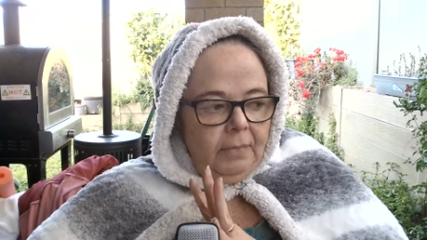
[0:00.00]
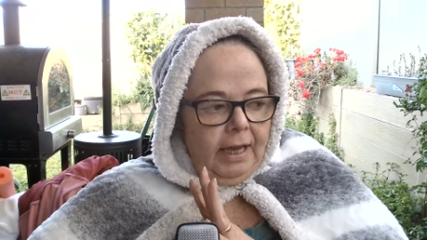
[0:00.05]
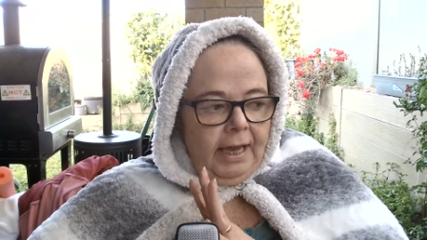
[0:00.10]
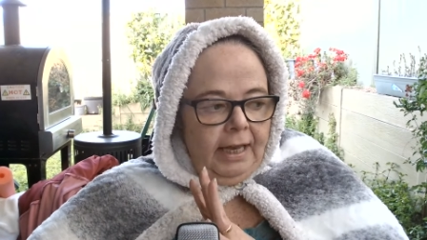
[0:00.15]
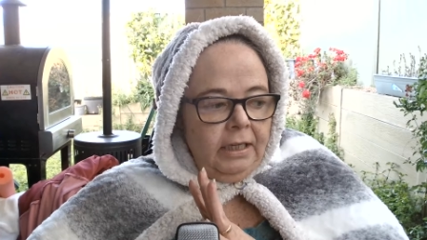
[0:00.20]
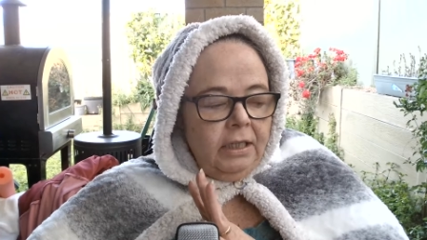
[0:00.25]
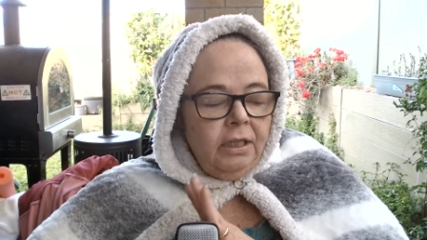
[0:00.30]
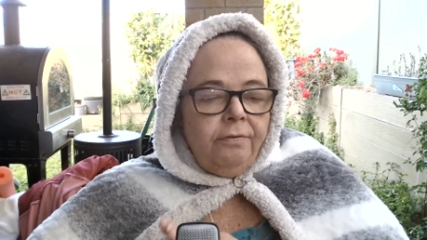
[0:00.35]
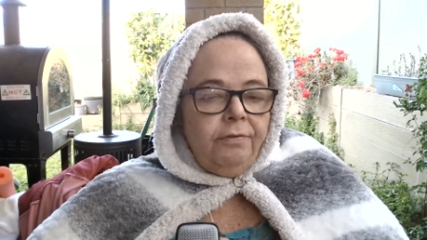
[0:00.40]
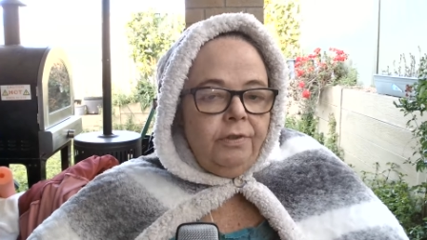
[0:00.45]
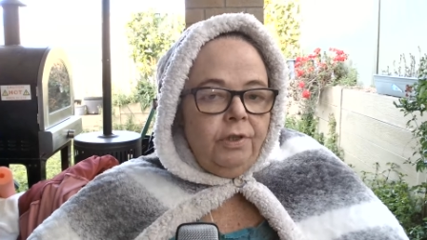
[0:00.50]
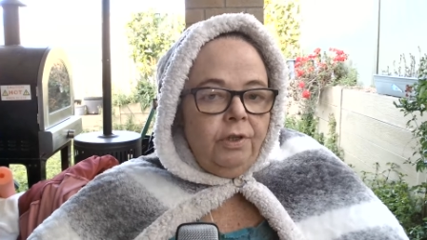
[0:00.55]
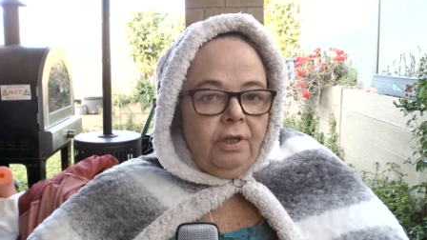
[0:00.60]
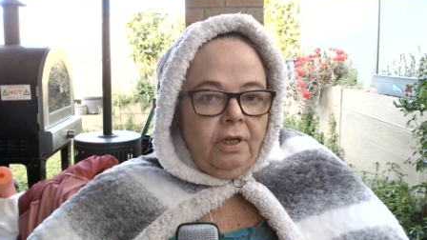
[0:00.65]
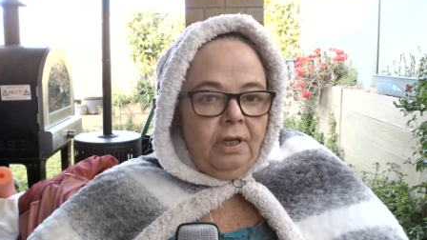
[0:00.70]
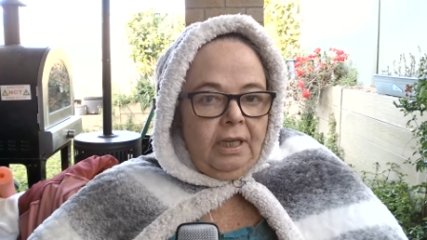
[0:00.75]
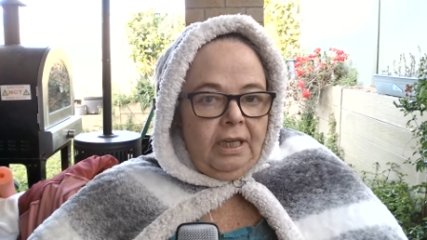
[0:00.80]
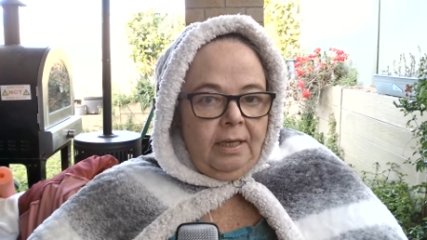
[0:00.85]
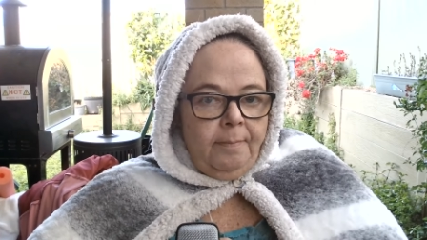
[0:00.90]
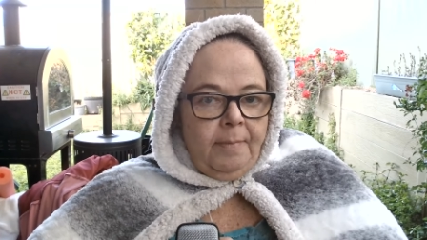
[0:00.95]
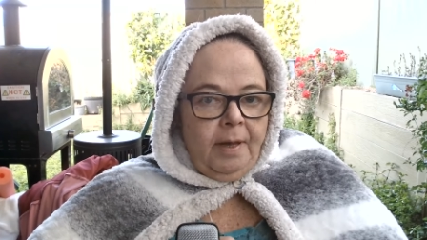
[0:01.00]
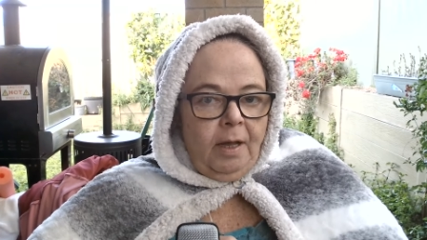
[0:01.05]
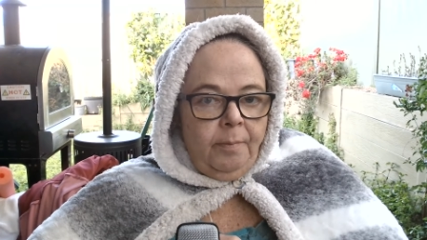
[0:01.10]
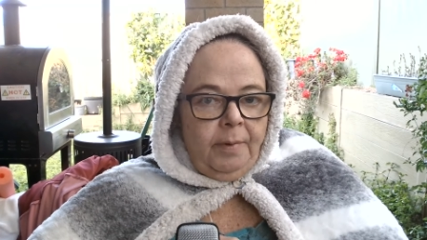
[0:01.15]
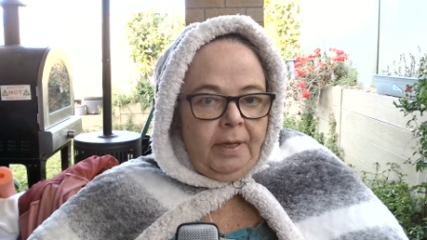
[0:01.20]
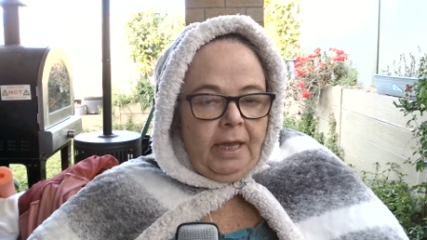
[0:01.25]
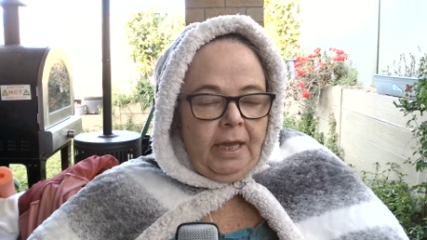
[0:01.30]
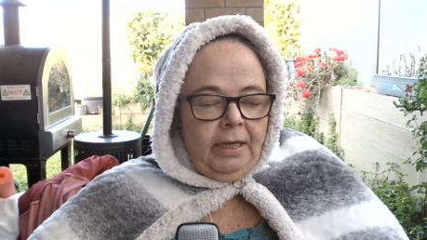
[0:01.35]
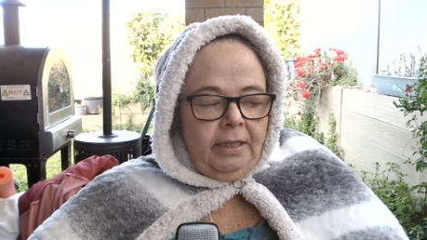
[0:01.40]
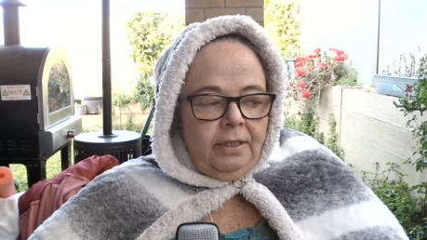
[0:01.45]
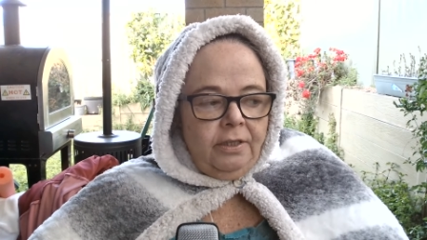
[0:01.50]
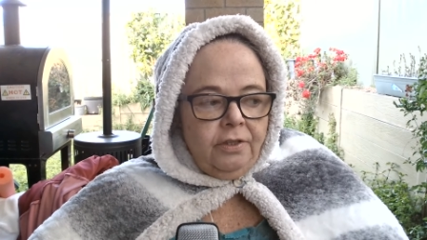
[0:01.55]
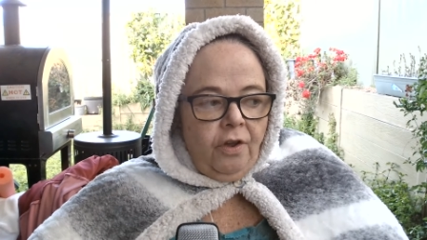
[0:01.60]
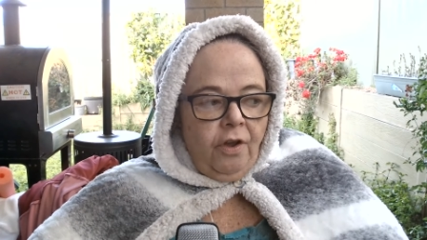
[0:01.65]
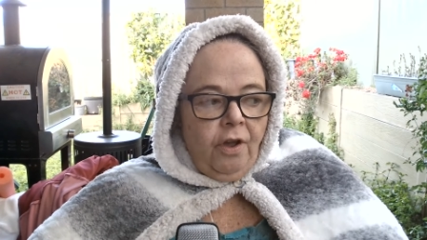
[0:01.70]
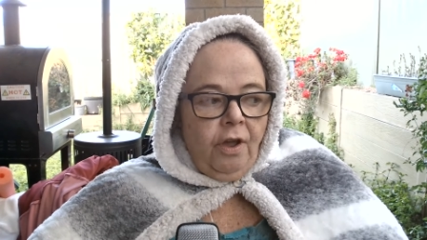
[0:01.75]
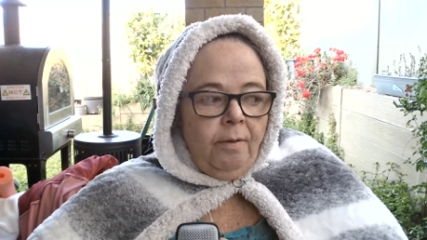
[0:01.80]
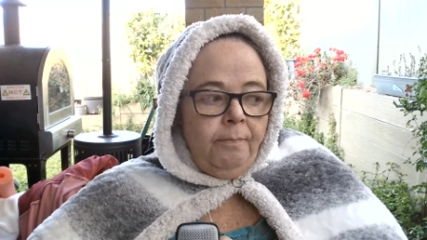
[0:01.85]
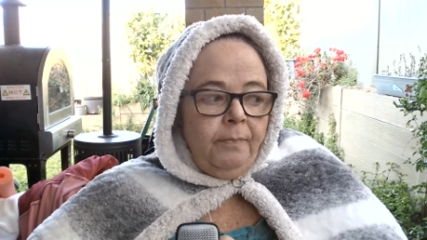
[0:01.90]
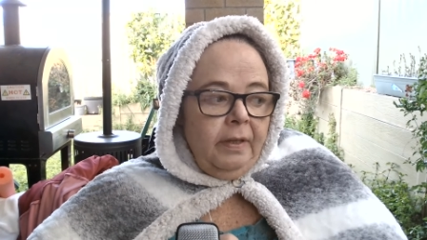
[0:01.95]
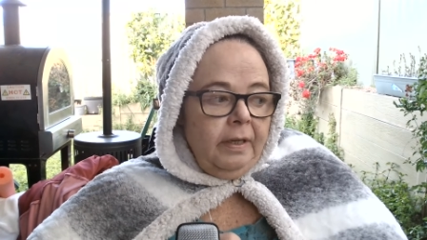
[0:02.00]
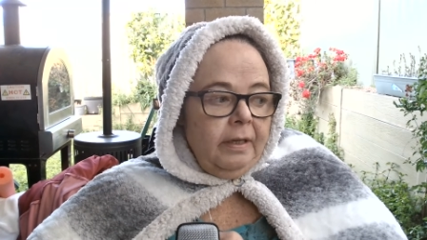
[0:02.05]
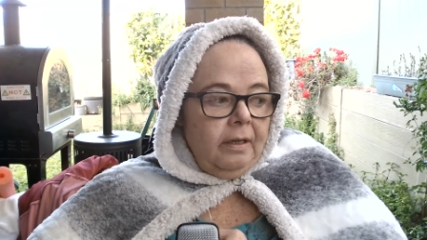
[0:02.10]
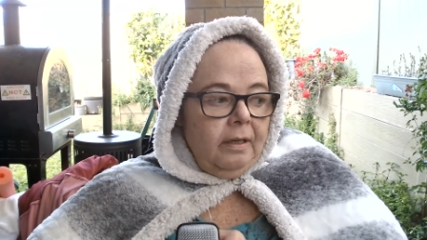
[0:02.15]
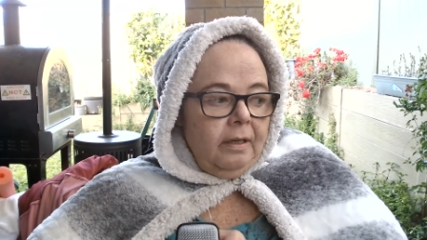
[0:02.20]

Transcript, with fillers: Any of you can email me anytime.